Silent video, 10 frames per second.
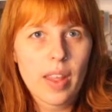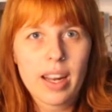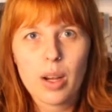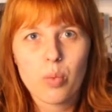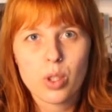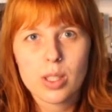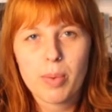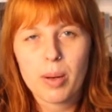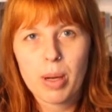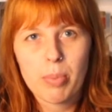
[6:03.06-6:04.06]
Then I would
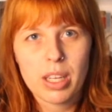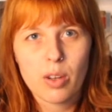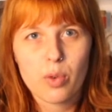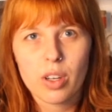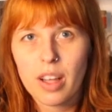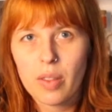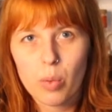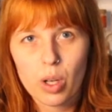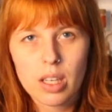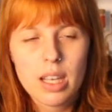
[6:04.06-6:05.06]
spend my money for another
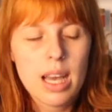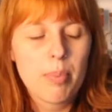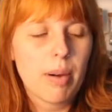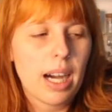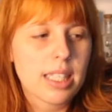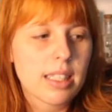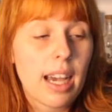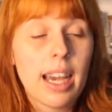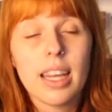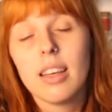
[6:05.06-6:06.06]
one. But
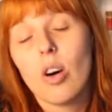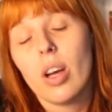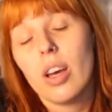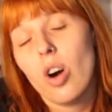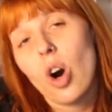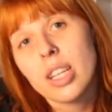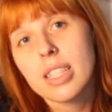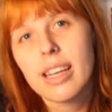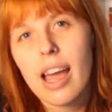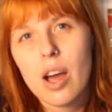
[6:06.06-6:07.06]
I
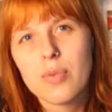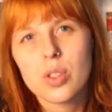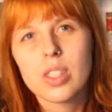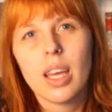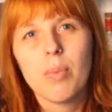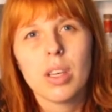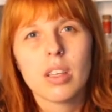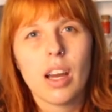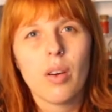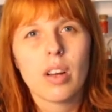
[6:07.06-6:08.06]
honestly, I have to say, me
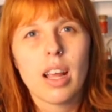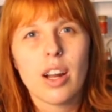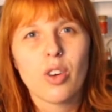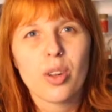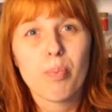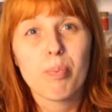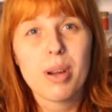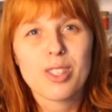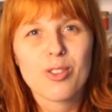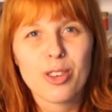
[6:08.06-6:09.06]
and Arran are not
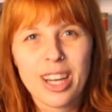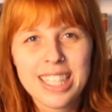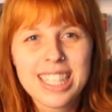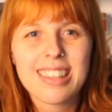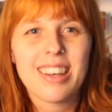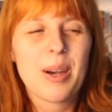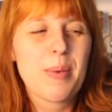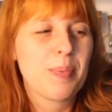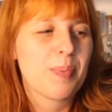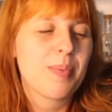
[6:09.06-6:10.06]
best friends.
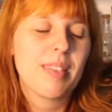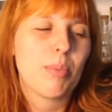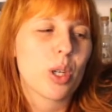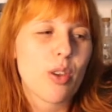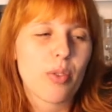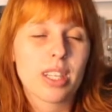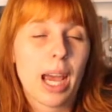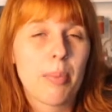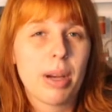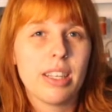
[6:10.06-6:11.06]
Most of the
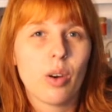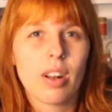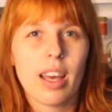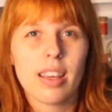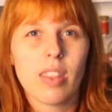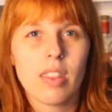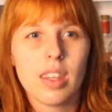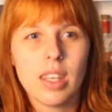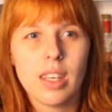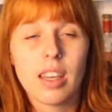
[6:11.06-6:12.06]
time, I don't like
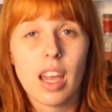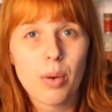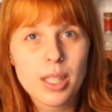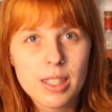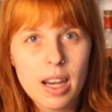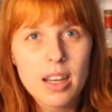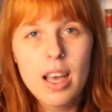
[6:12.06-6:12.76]
the character,